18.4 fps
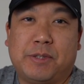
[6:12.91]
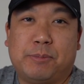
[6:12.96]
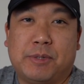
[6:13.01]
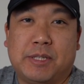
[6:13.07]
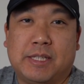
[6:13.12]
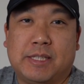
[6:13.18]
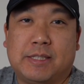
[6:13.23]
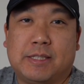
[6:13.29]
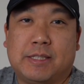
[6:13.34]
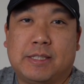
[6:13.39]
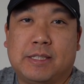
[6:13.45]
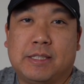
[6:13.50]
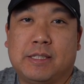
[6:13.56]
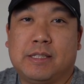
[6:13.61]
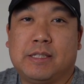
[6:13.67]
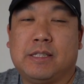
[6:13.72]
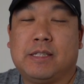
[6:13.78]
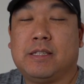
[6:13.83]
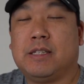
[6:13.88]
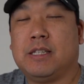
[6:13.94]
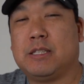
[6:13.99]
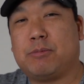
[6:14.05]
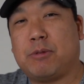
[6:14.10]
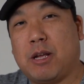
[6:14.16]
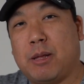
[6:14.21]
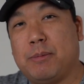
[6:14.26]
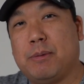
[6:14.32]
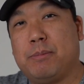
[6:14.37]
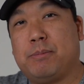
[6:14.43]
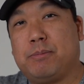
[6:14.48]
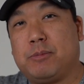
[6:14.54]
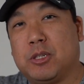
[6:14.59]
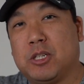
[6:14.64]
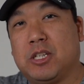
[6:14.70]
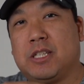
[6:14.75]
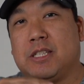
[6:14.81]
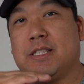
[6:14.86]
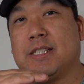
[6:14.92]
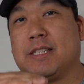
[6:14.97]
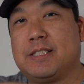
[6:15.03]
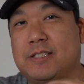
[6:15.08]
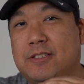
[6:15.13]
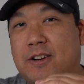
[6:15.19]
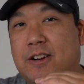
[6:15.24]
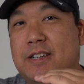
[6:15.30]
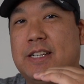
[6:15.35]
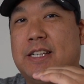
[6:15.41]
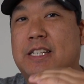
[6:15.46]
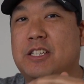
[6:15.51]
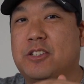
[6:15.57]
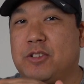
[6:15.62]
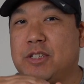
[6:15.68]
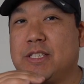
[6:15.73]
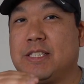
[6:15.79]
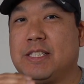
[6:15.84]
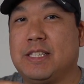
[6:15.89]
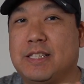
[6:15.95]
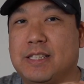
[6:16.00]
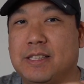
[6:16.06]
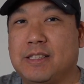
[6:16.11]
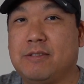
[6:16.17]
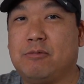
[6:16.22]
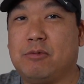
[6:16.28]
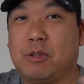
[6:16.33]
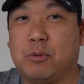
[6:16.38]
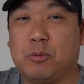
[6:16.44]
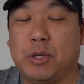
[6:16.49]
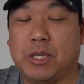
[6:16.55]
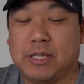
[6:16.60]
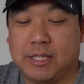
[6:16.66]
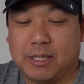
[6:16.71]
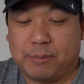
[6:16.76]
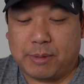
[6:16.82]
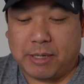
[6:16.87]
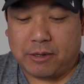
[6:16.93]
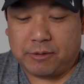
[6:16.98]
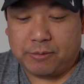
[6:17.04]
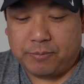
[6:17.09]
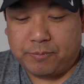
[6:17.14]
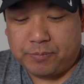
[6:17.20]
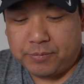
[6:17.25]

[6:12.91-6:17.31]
minutes, it's probably good to start increasing the weekly amount.